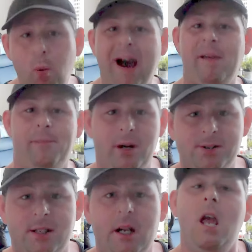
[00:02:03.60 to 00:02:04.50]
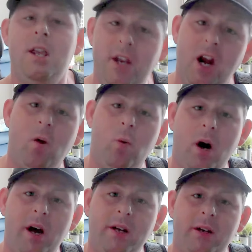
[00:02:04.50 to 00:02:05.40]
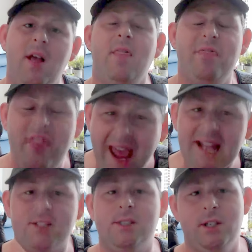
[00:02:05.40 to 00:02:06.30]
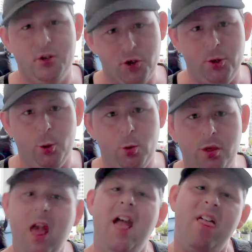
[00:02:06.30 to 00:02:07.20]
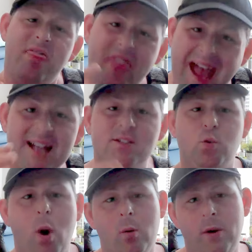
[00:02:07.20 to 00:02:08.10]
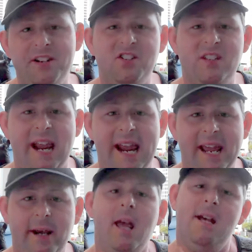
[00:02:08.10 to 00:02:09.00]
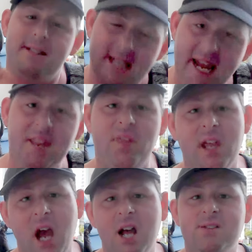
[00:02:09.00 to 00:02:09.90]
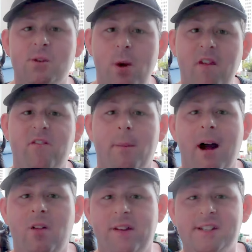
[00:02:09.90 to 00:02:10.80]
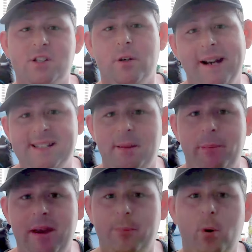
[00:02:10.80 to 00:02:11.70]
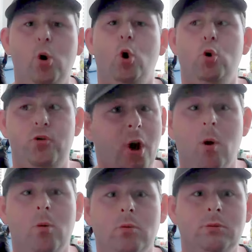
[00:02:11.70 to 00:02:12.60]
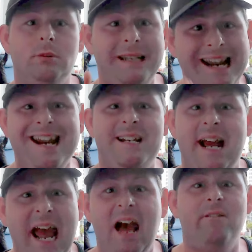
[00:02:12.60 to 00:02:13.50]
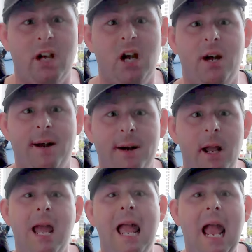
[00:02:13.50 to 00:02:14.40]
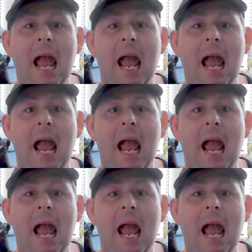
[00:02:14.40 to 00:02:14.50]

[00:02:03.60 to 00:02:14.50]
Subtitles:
A white person. You know what? That's the truth. That's where we stand. Take the guns away from all these crazy people who don't need to have a gun.